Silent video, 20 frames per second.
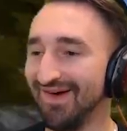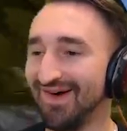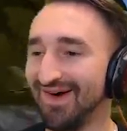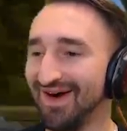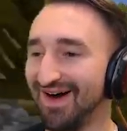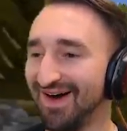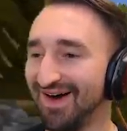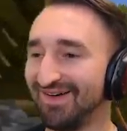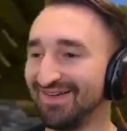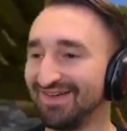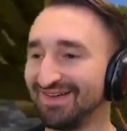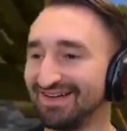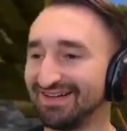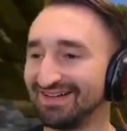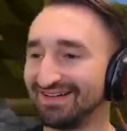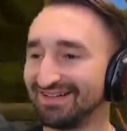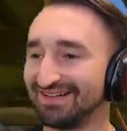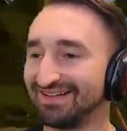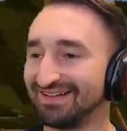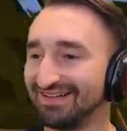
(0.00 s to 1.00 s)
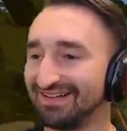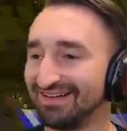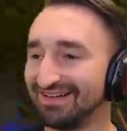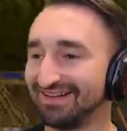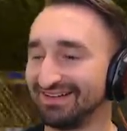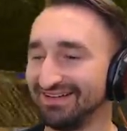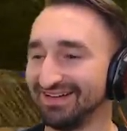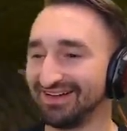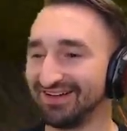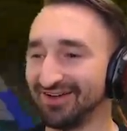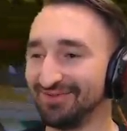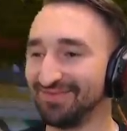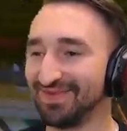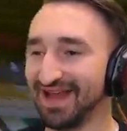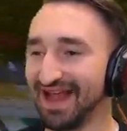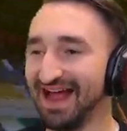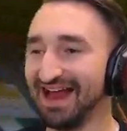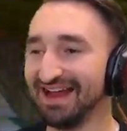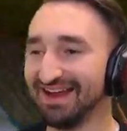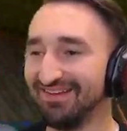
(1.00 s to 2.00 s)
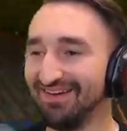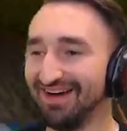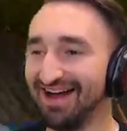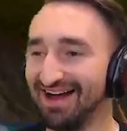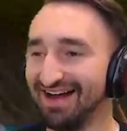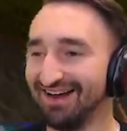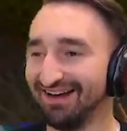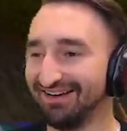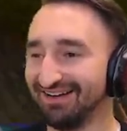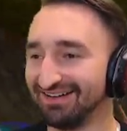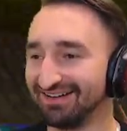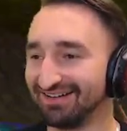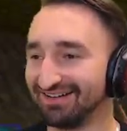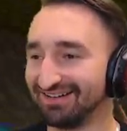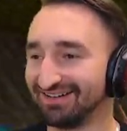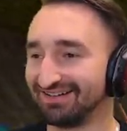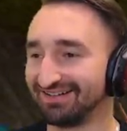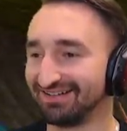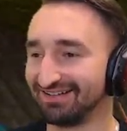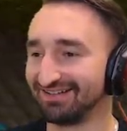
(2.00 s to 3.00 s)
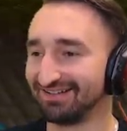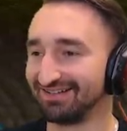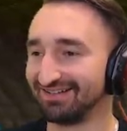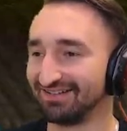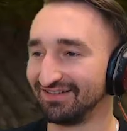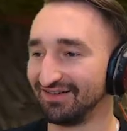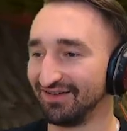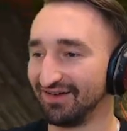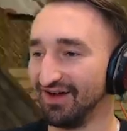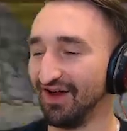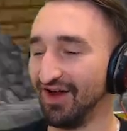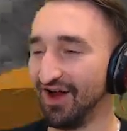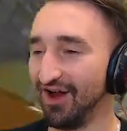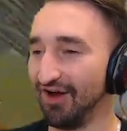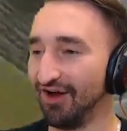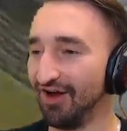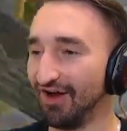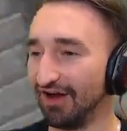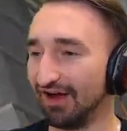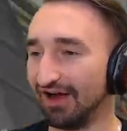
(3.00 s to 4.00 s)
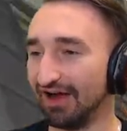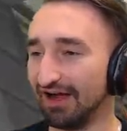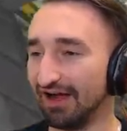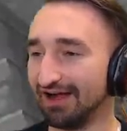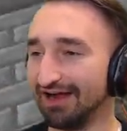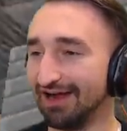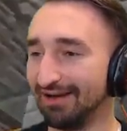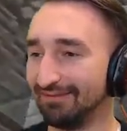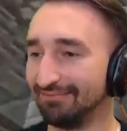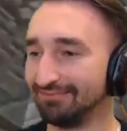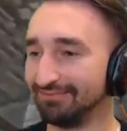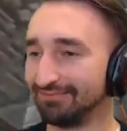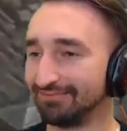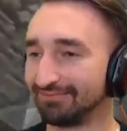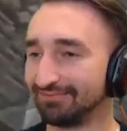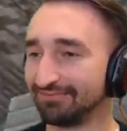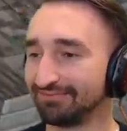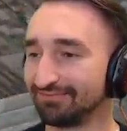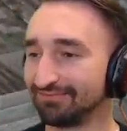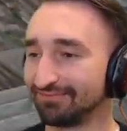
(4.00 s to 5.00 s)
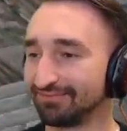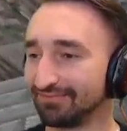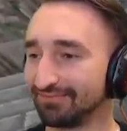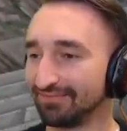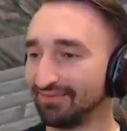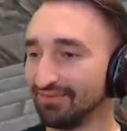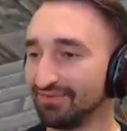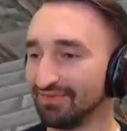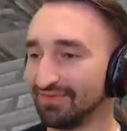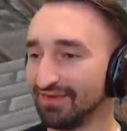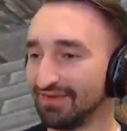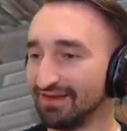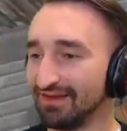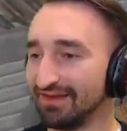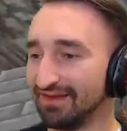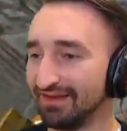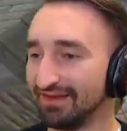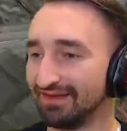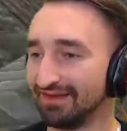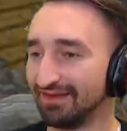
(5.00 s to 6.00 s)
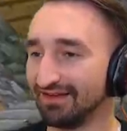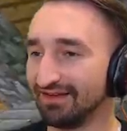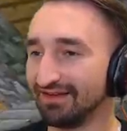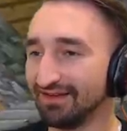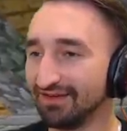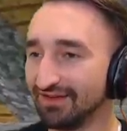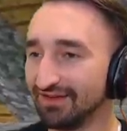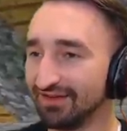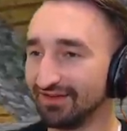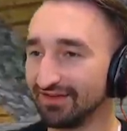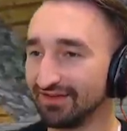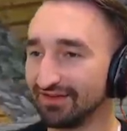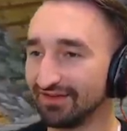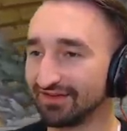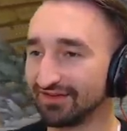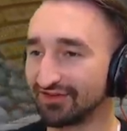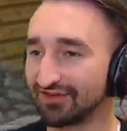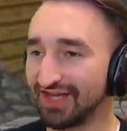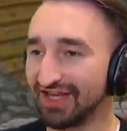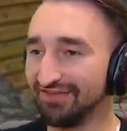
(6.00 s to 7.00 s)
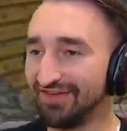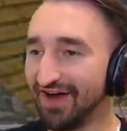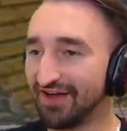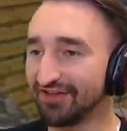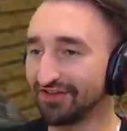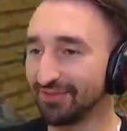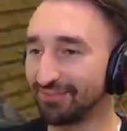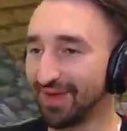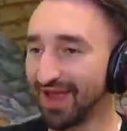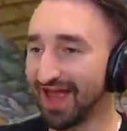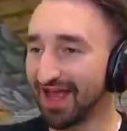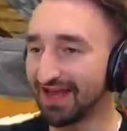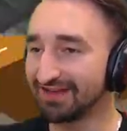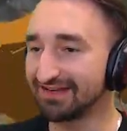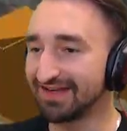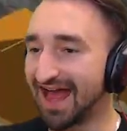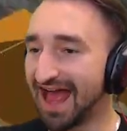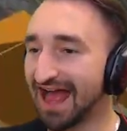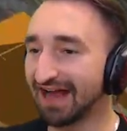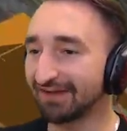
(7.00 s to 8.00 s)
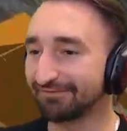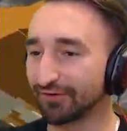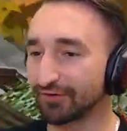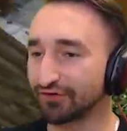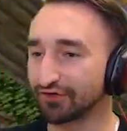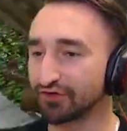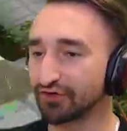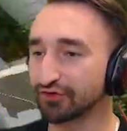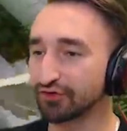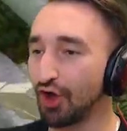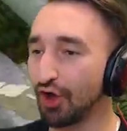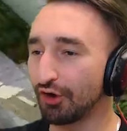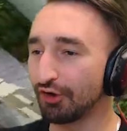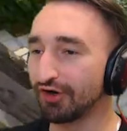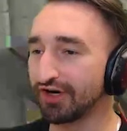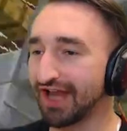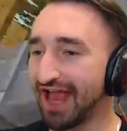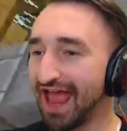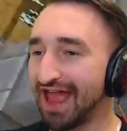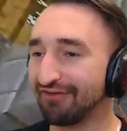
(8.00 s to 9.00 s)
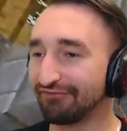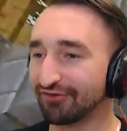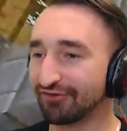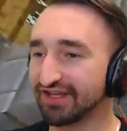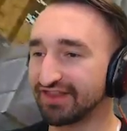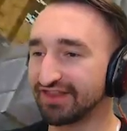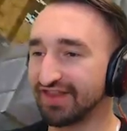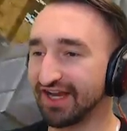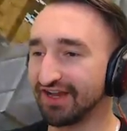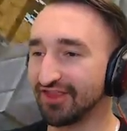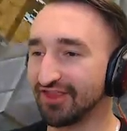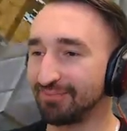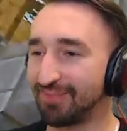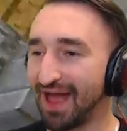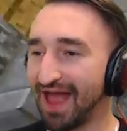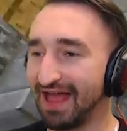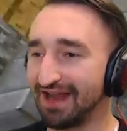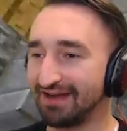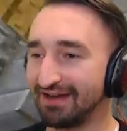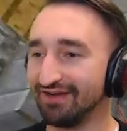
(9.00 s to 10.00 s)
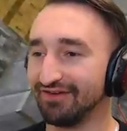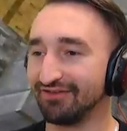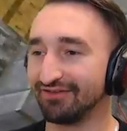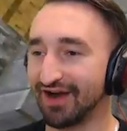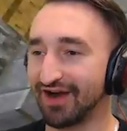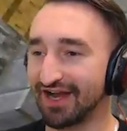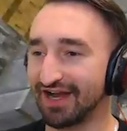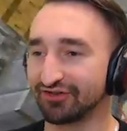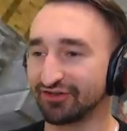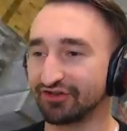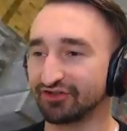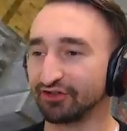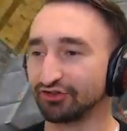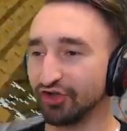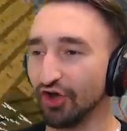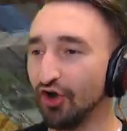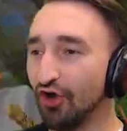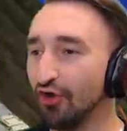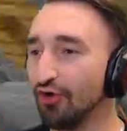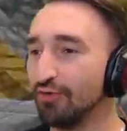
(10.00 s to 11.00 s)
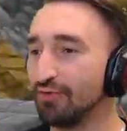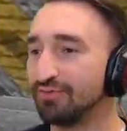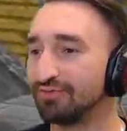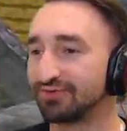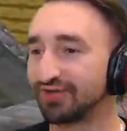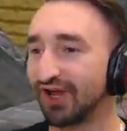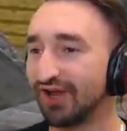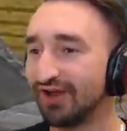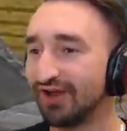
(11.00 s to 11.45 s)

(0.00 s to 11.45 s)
Uh-oh. He could be anywhere. Oh, uh, uh. Uh. Steve has a bad ow. knack for slaughtering everything in the pen, Rain, so you're doomed.